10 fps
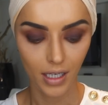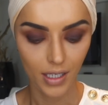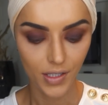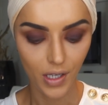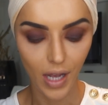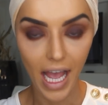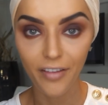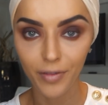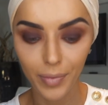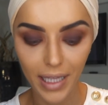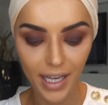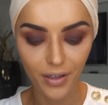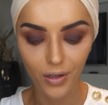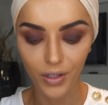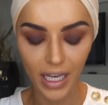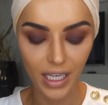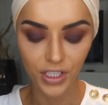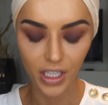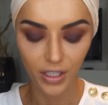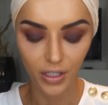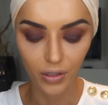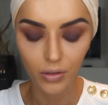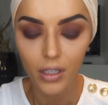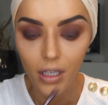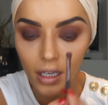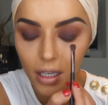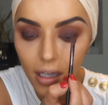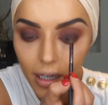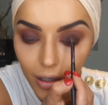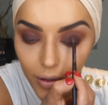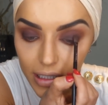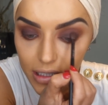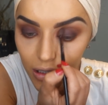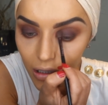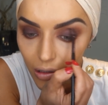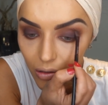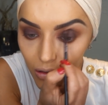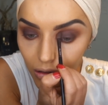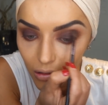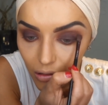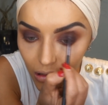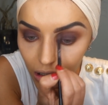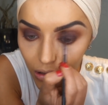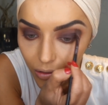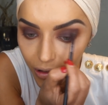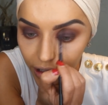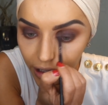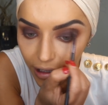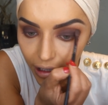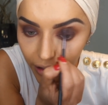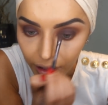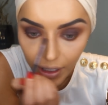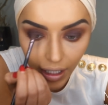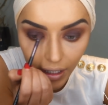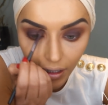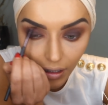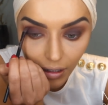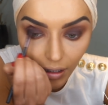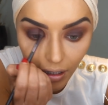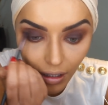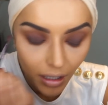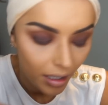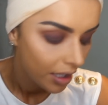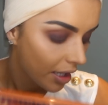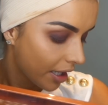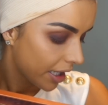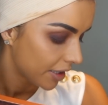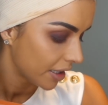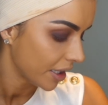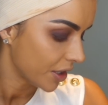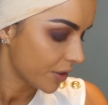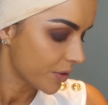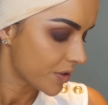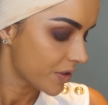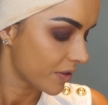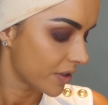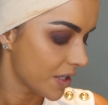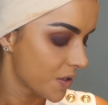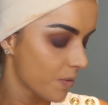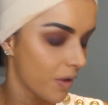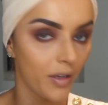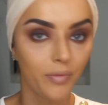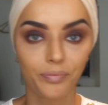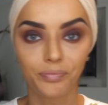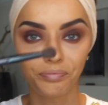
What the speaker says: So I've applied all the eyeshadow. I always go over here again. And then I use this one